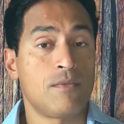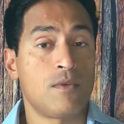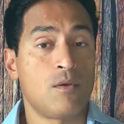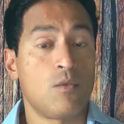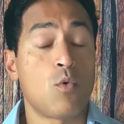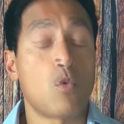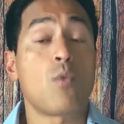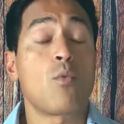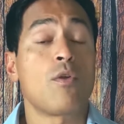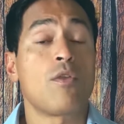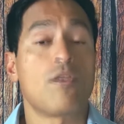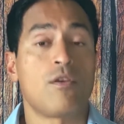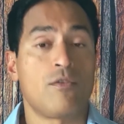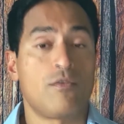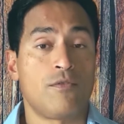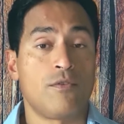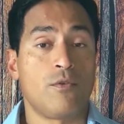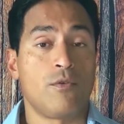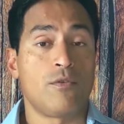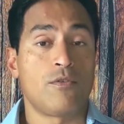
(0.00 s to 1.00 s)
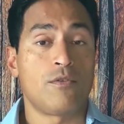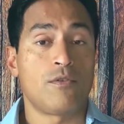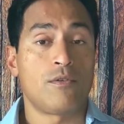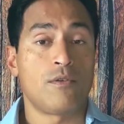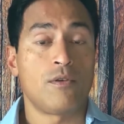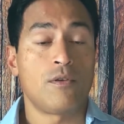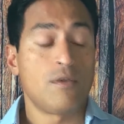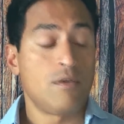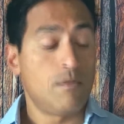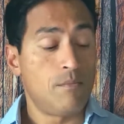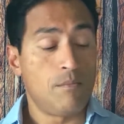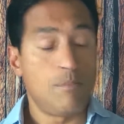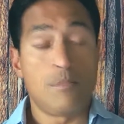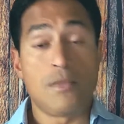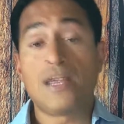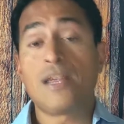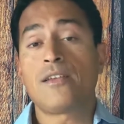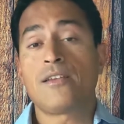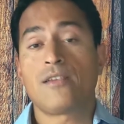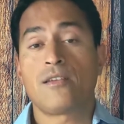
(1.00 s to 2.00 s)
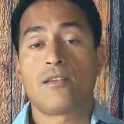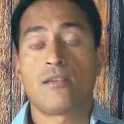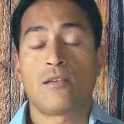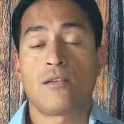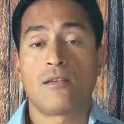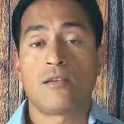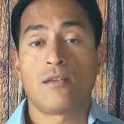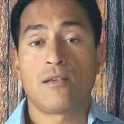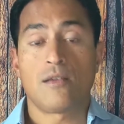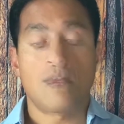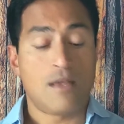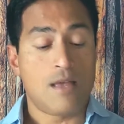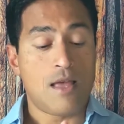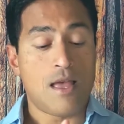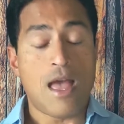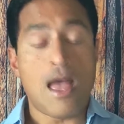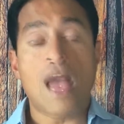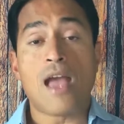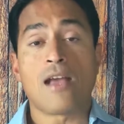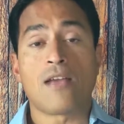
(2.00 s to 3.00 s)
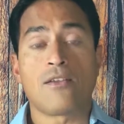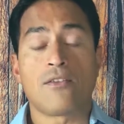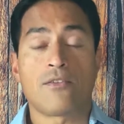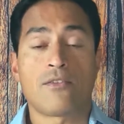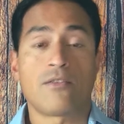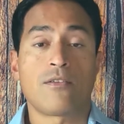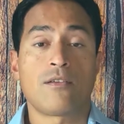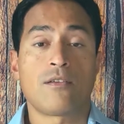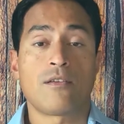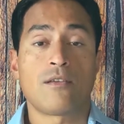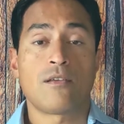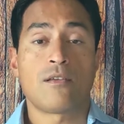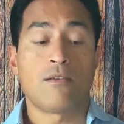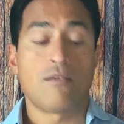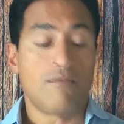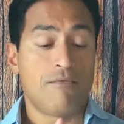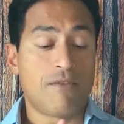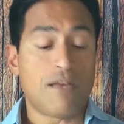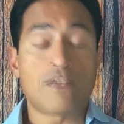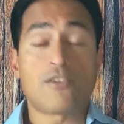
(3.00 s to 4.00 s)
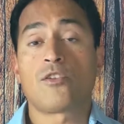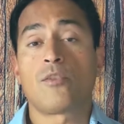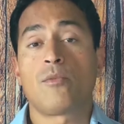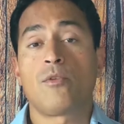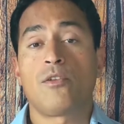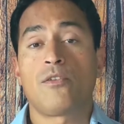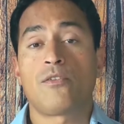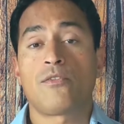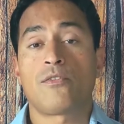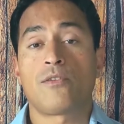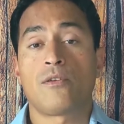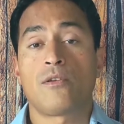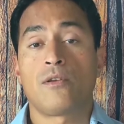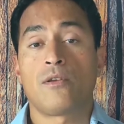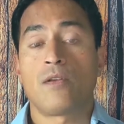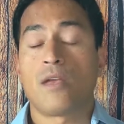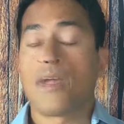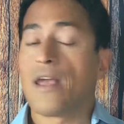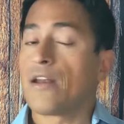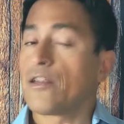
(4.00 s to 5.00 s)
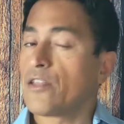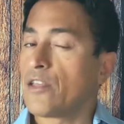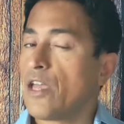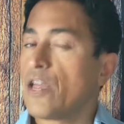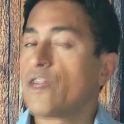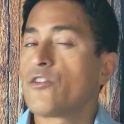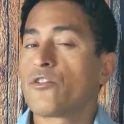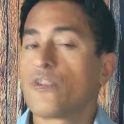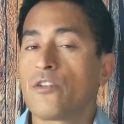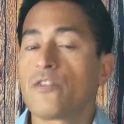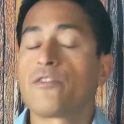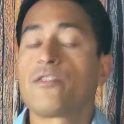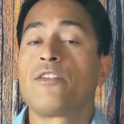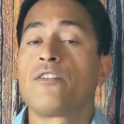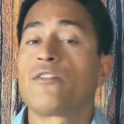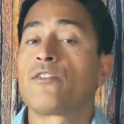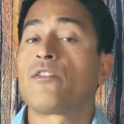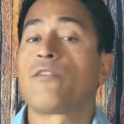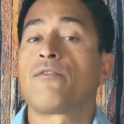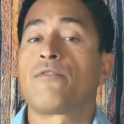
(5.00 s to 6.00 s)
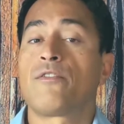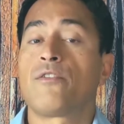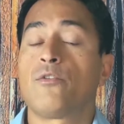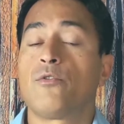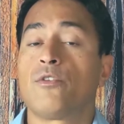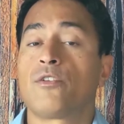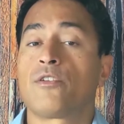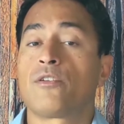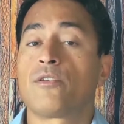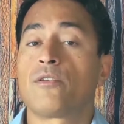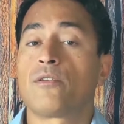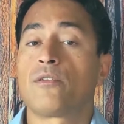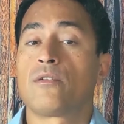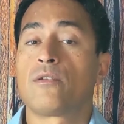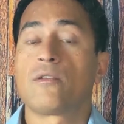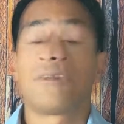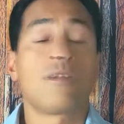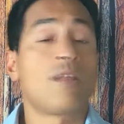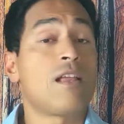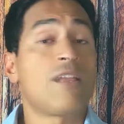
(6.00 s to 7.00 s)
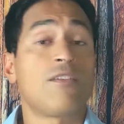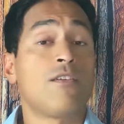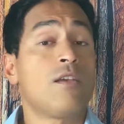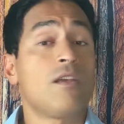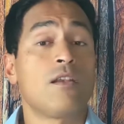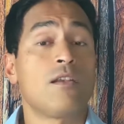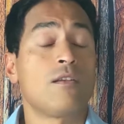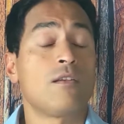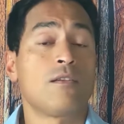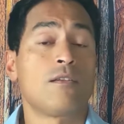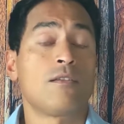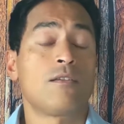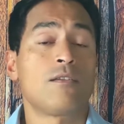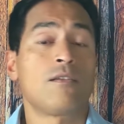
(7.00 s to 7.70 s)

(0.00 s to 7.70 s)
What were those foods? Meat, eggs, vegetables, and occasional seasonal fruit. That's it.